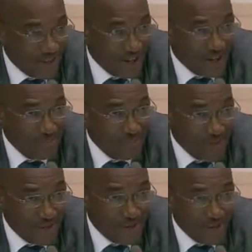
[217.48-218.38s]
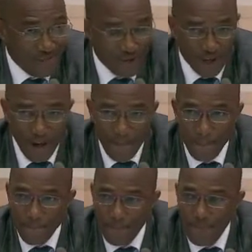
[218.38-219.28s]
Covers
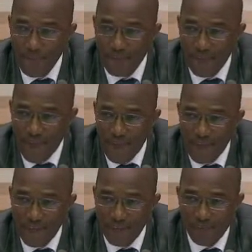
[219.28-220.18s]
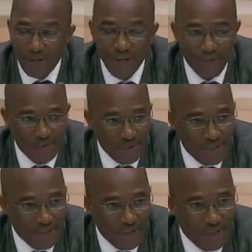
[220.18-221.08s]
28 of
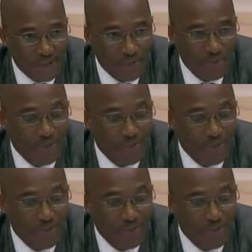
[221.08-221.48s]
54 African